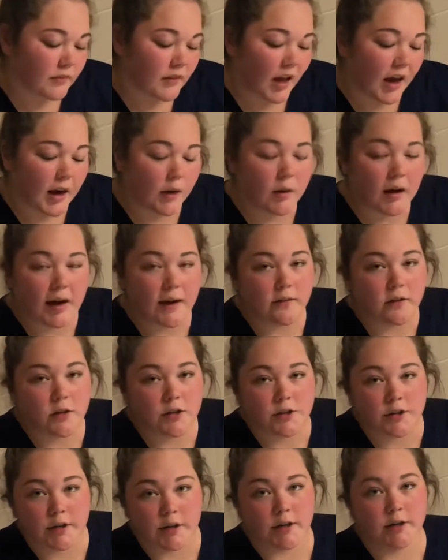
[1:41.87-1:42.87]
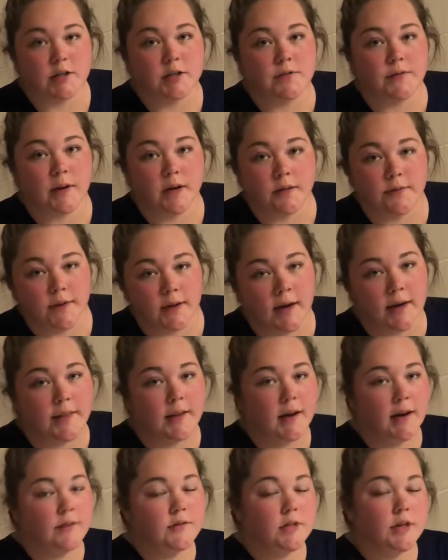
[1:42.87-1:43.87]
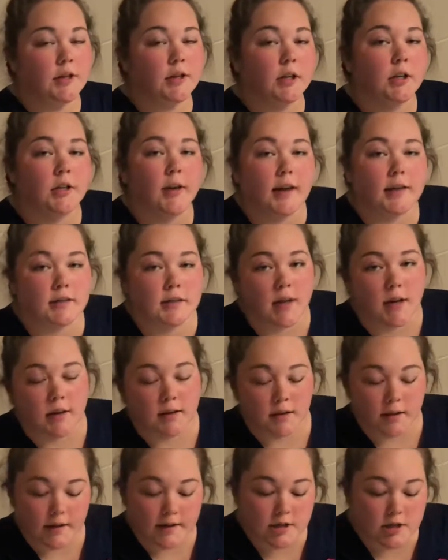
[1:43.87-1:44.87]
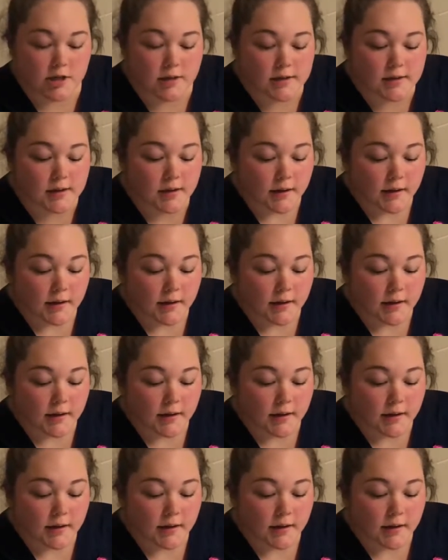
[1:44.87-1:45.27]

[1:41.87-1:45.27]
I will have another nurse verify that I've done the correct calculation